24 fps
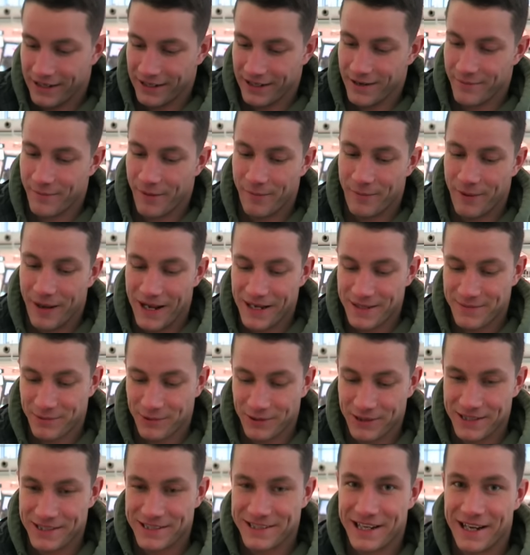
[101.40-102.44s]
I got my
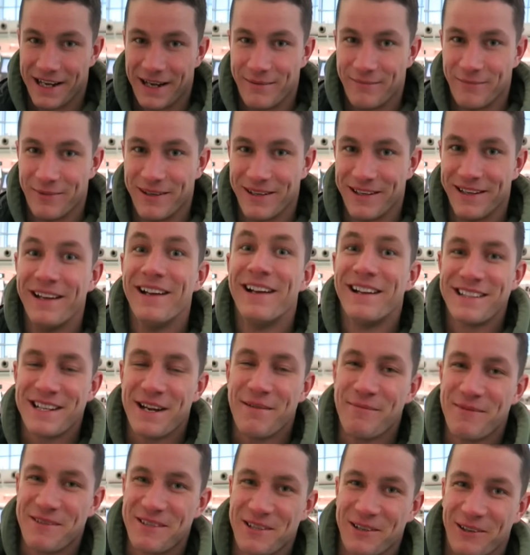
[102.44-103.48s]
passport this time. Tell them the